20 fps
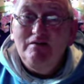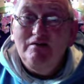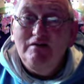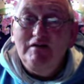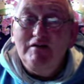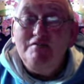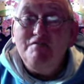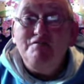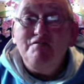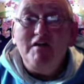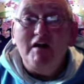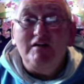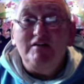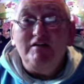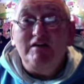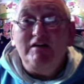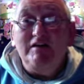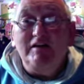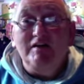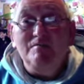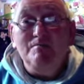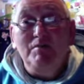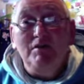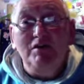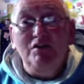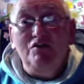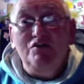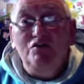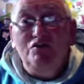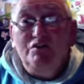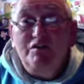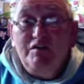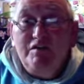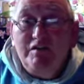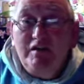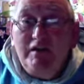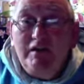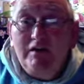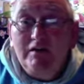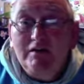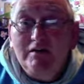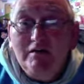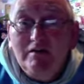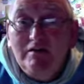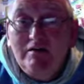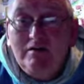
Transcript: In fact, it can be a good thing.